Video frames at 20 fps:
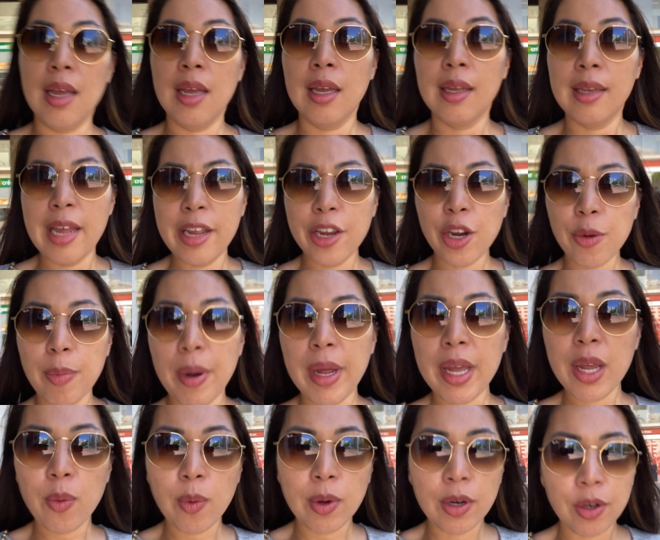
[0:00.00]
Now you're
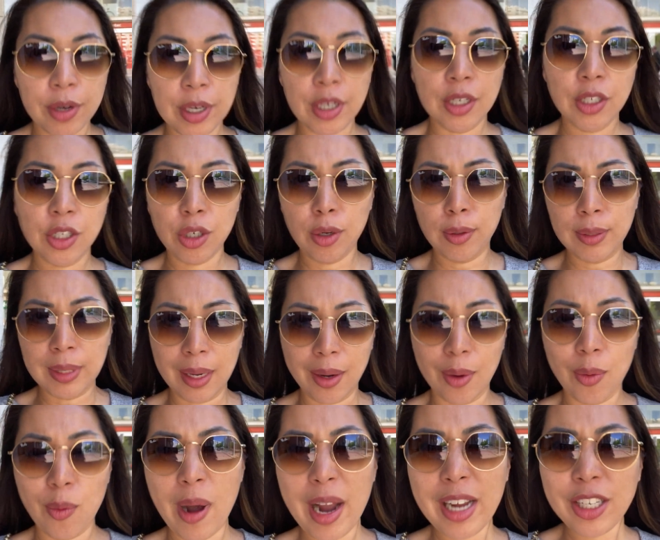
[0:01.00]
probably wondering, Josie,
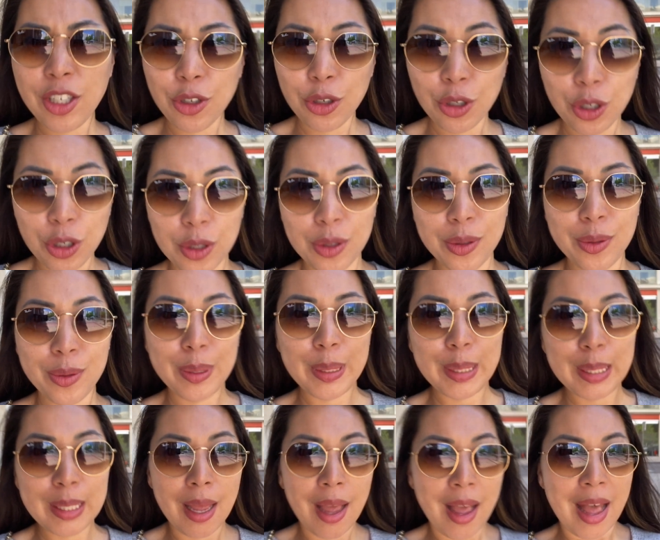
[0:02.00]
why'd you choose
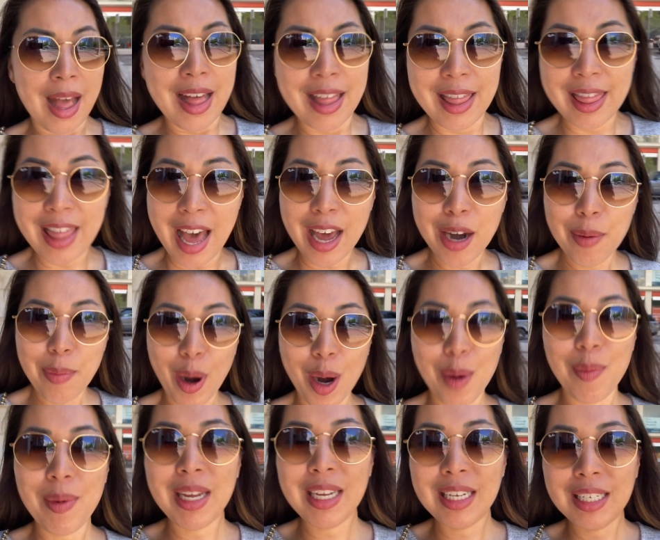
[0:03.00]
that
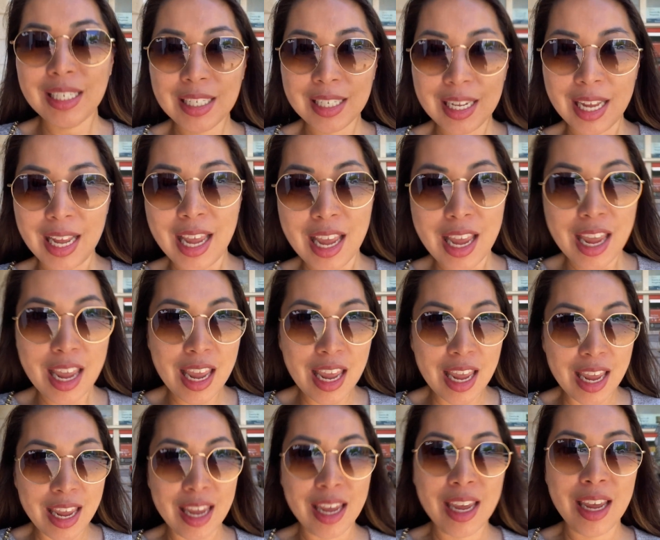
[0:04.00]
apartment?
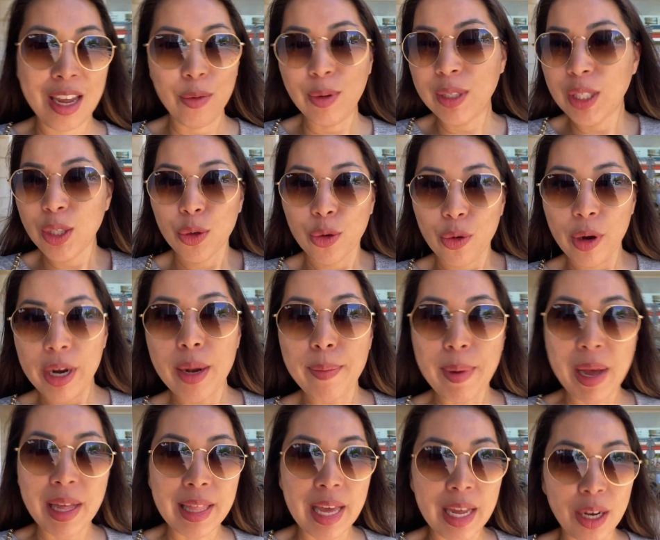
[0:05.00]
And what's so great
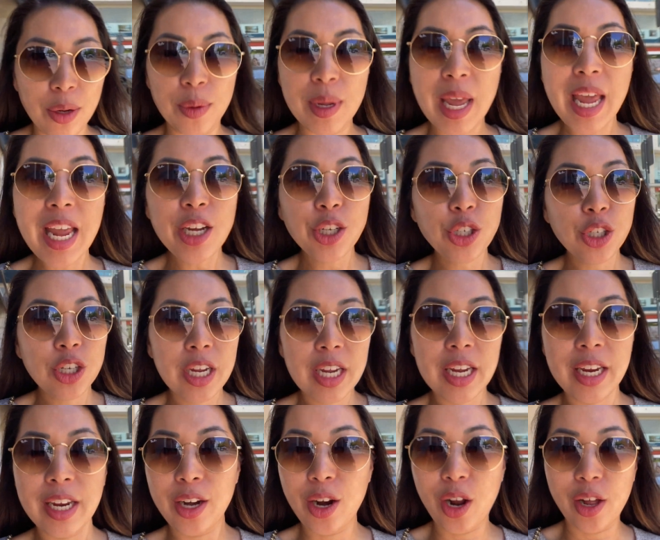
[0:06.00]
about that location
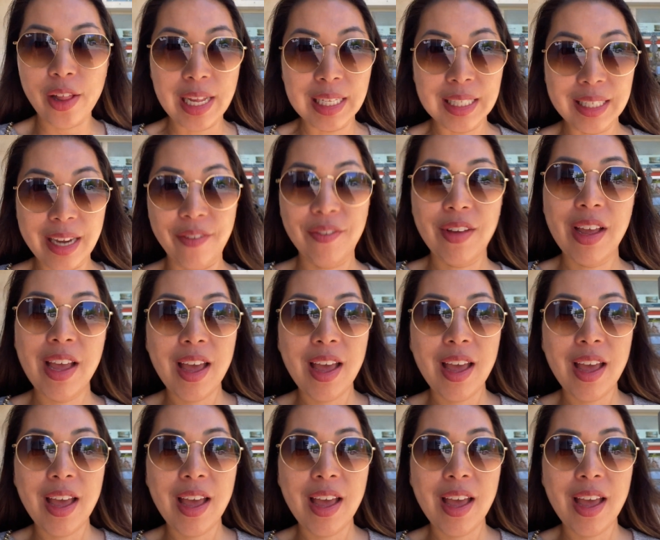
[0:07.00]
and all that stuff?